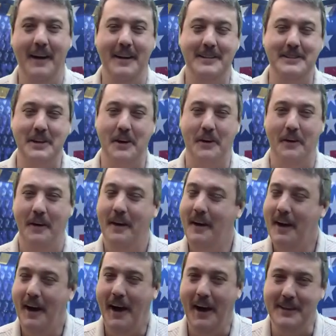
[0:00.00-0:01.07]
So,
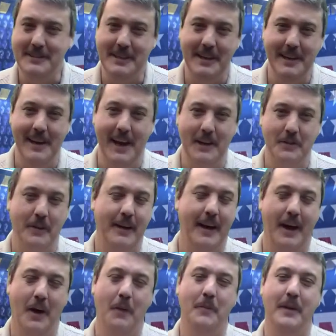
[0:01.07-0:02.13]
I'll see you next week.
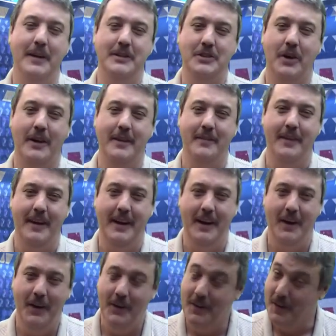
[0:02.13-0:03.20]
I hope you enjoyed the
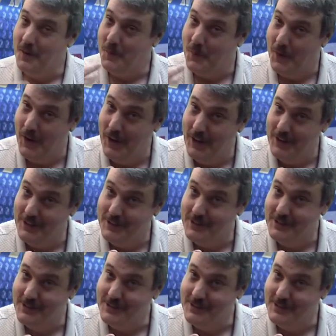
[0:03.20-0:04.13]
video. Peace.